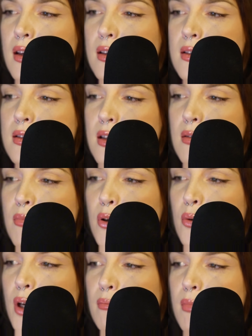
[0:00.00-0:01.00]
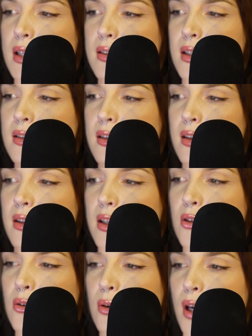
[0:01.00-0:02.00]
some who admitted that they
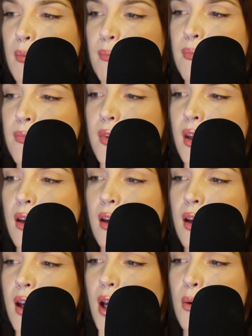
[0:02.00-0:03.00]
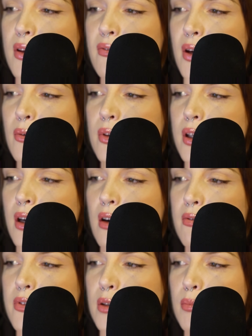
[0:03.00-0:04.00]
knew him. How he found a
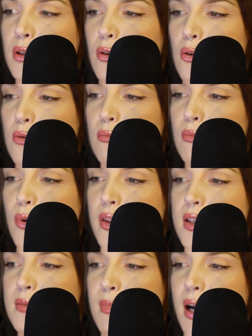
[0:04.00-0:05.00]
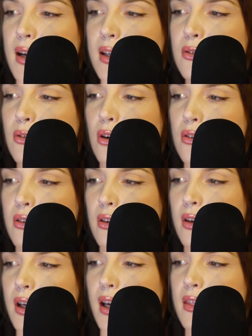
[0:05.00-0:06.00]
comfortable home with his married
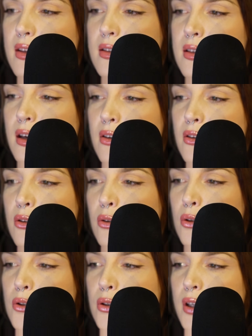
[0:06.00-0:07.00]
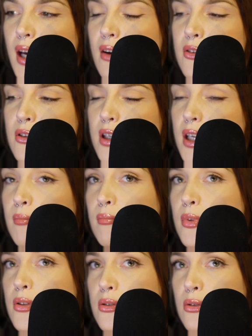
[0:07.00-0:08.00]
daughter and the son who took after him
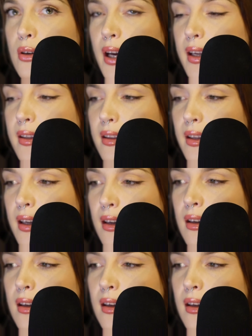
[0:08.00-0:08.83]
so kindly.